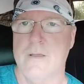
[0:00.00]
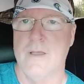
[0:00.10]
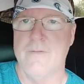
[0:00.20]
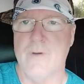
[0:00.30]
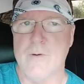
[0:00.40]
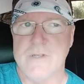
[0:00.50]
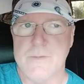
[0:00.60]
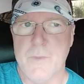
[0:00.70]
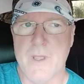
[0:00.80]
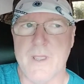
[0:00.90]
Hey folks, it's
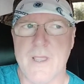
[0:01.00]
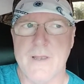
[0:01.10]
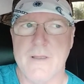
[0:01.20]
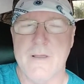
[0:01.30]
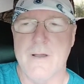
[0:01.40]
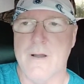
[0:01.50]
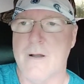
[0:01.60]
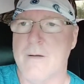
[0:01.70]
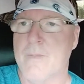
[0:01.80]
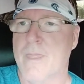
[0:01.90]
me again.
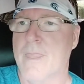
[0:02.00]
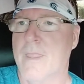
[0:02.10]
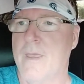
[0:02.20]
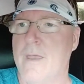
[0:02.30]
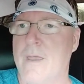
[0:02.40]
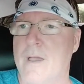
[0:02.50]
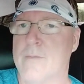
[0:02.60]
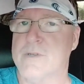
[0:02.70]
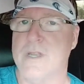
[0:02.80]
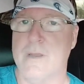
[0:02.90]
I'm
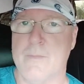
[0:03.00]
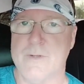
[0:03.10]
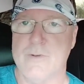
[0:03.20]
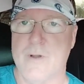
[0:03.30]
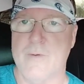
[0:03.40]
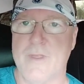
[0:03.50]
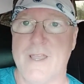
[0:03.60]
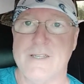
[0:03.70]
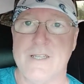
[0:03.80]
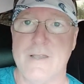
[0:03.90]
sitting in my truck with the
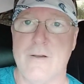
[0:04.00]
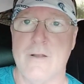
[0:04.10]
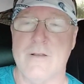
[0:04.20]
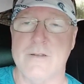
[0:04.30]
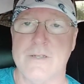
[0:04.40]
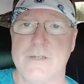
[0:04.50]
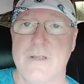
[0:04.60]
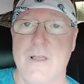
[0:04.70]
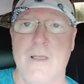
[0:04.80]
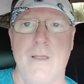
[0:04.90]
AC on because
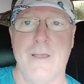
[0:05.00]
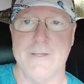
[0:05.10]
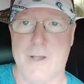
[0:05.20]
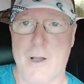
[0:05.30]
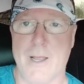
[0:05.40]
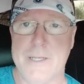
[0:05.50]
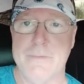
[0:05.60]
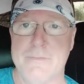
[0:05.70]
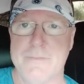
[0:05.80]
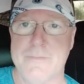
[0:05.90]
it's hot.
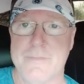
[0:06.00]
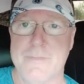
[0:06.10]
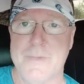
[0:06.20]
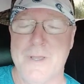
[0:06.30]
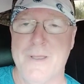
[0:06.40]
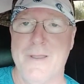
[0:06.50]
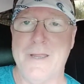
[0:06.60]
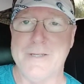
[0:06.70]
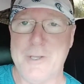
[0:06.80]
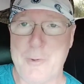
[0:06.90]

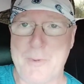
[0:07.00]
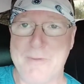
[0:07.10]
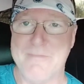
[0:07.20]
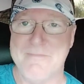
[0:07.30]
It's humid.